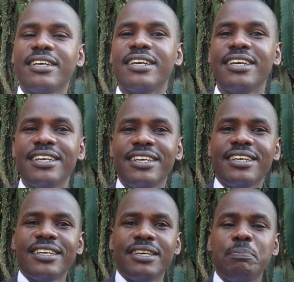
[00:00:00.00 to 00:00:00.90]
eh?
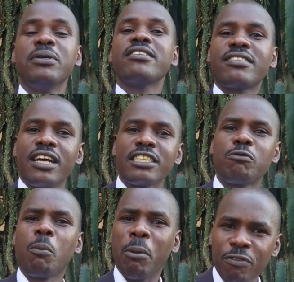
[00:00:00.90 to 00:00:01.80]
P stands
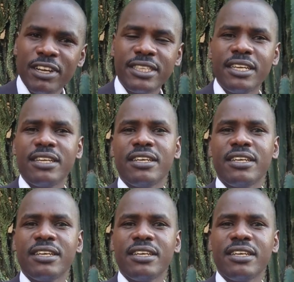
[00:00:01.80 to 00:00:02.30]
for poverty